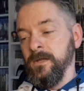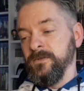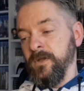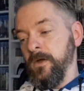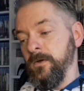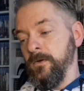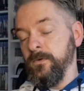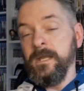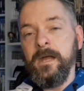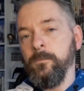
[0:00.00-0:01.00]
So
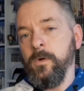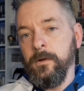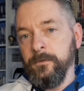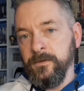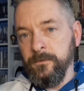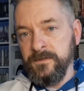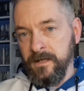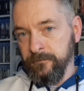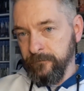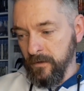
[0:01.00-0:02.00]
yeah, what I will do is
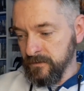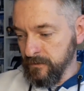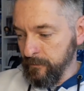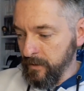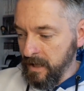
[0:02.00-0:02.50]
first up,